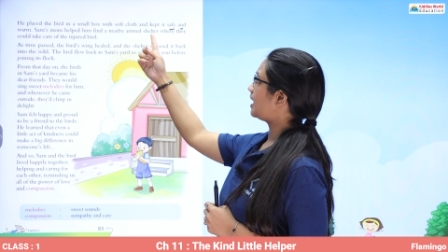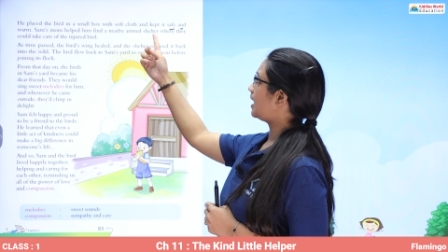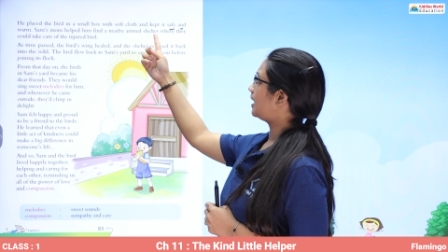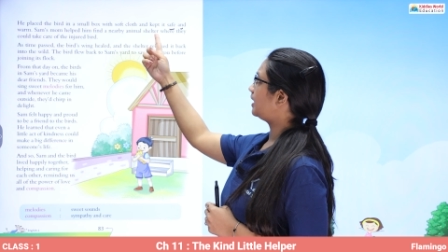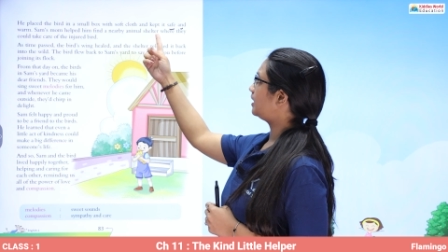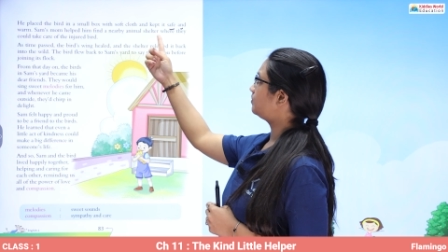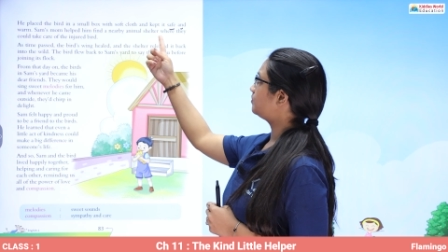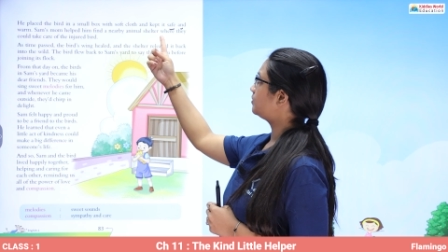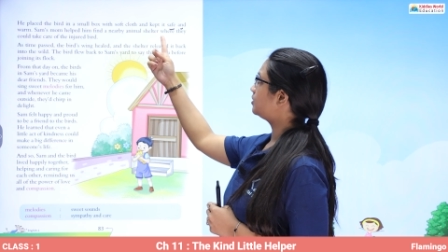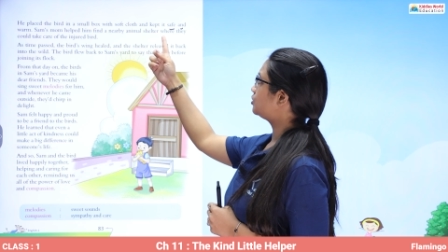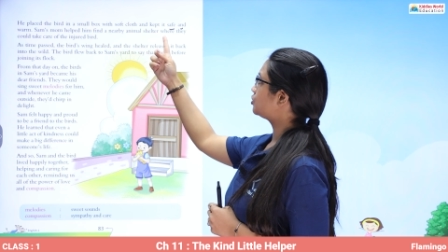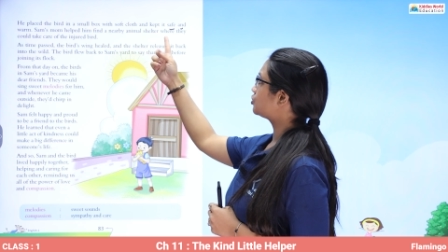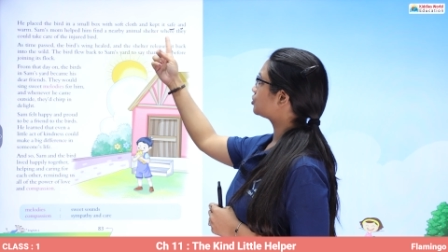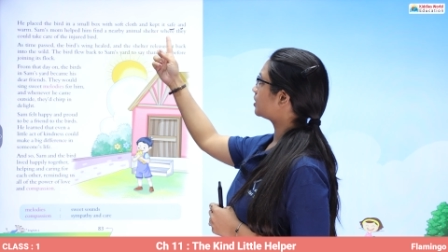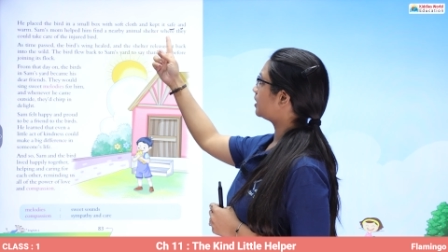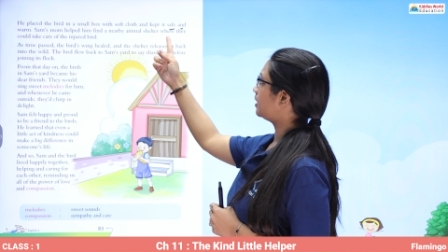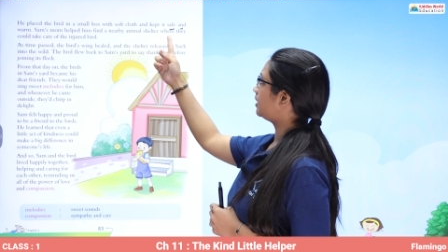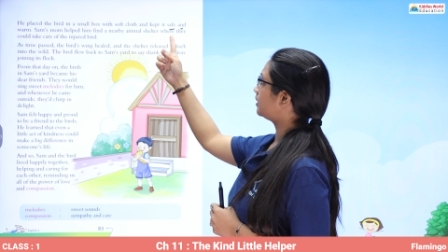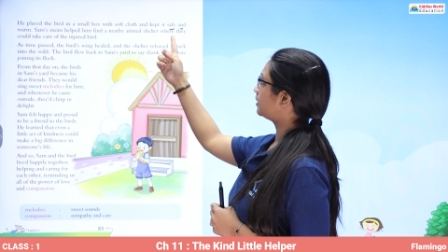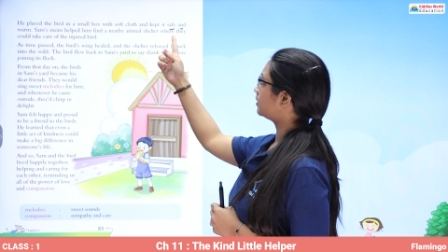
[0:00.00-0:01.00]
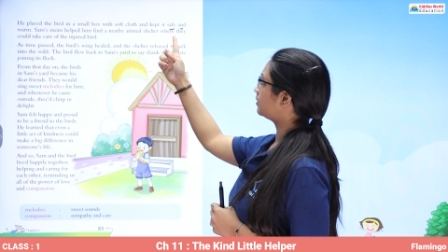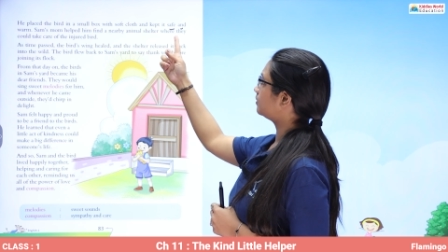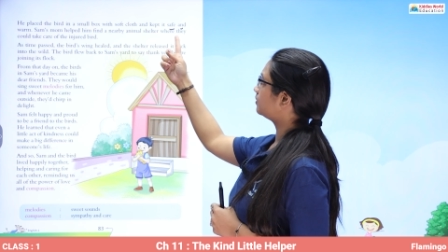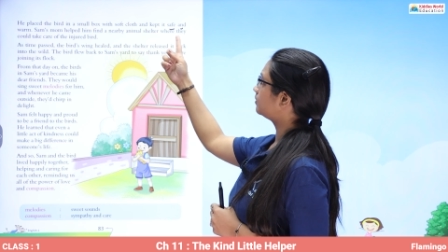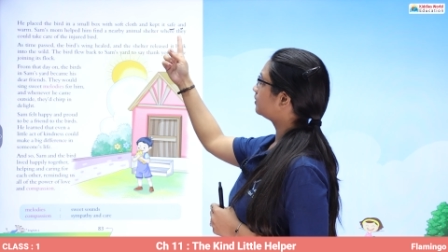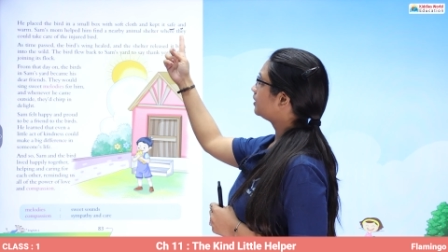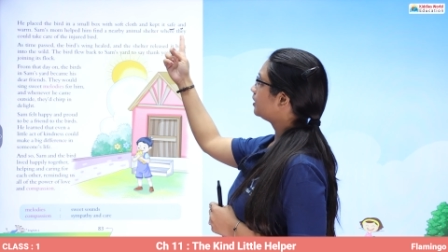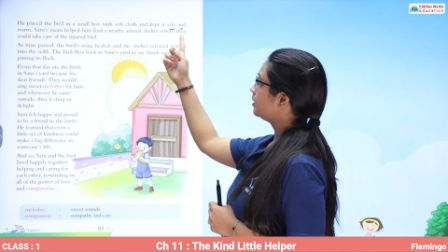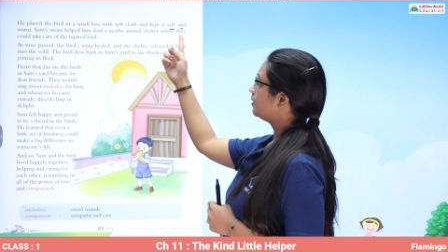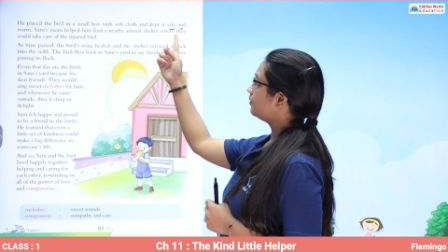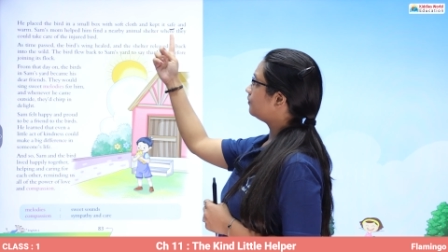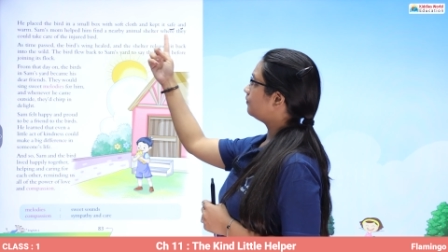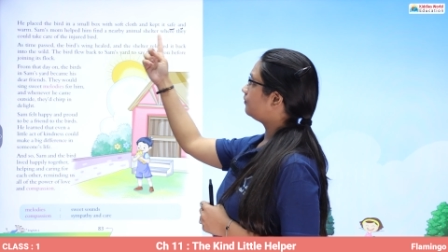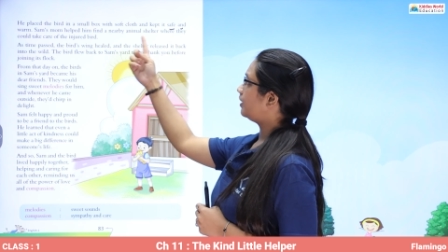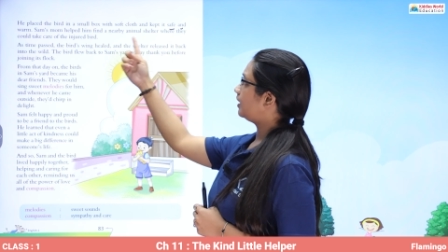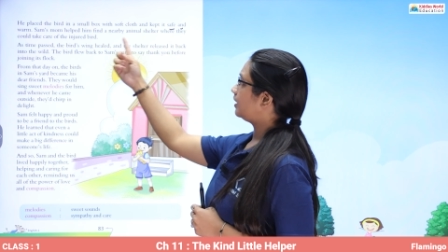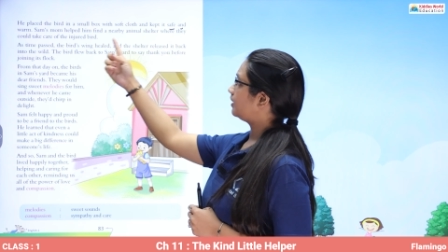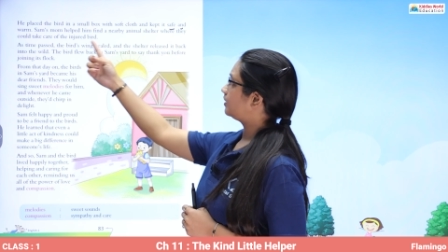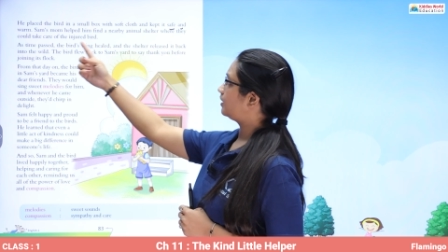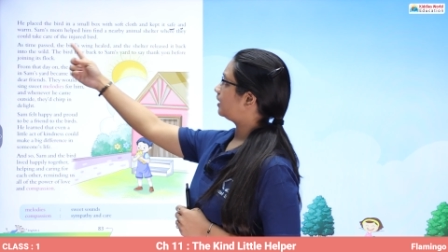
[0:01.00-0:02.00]
animal shelter
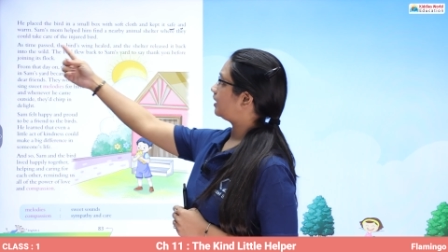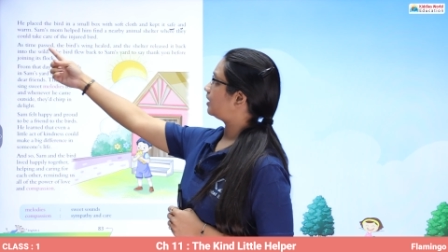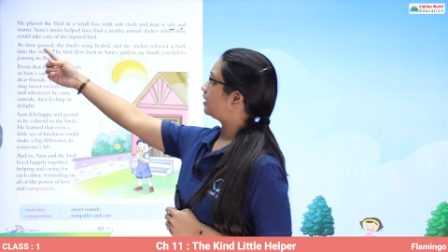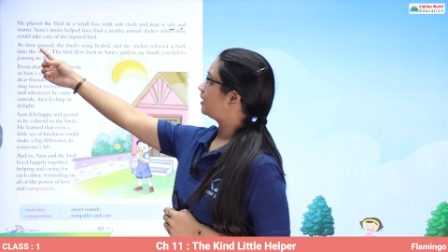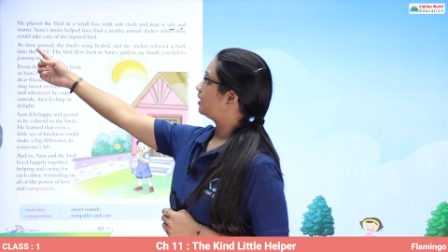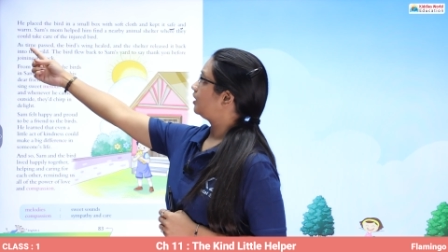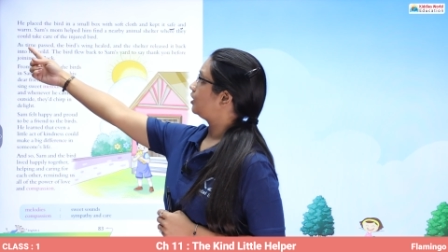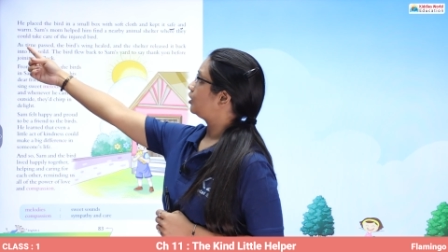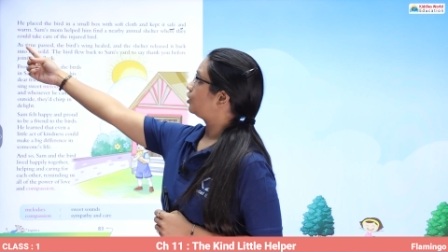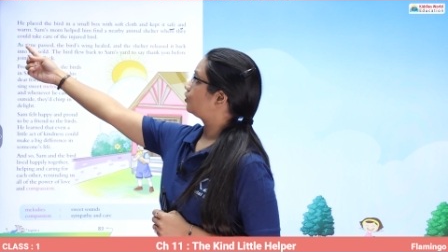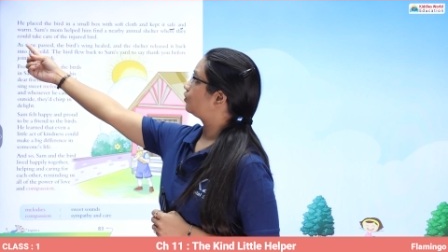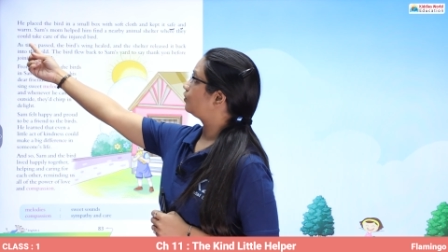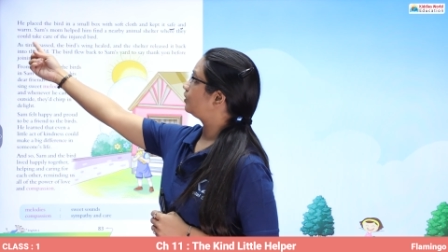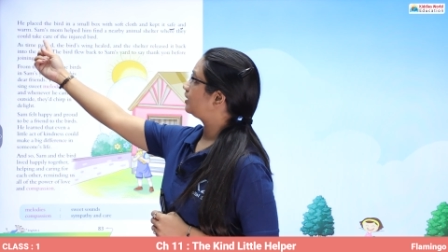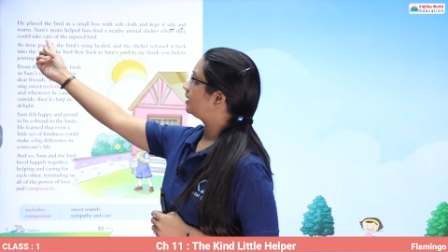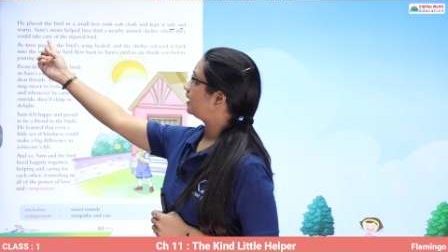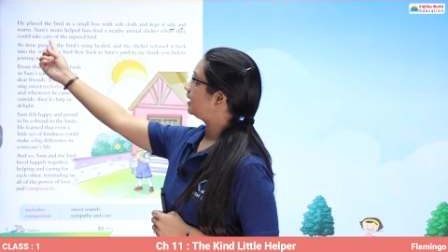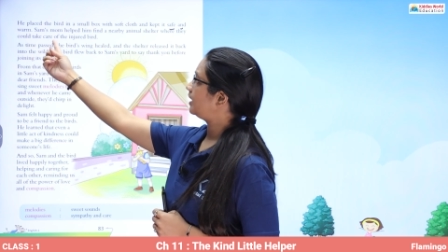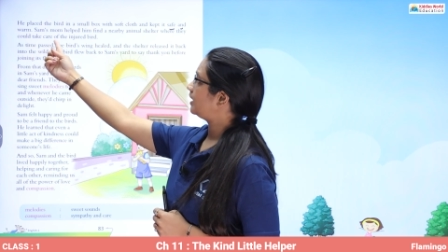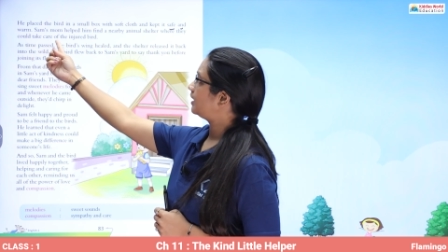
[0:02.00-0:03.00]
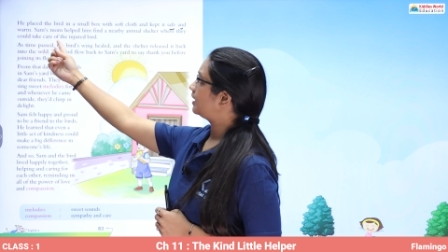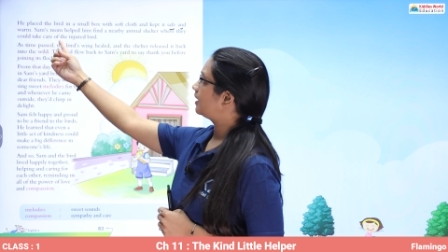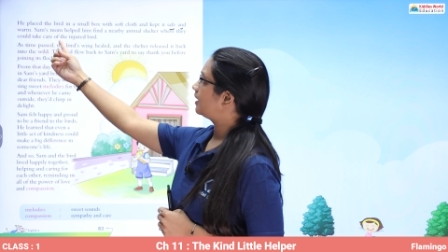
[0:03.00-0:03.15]
where they could take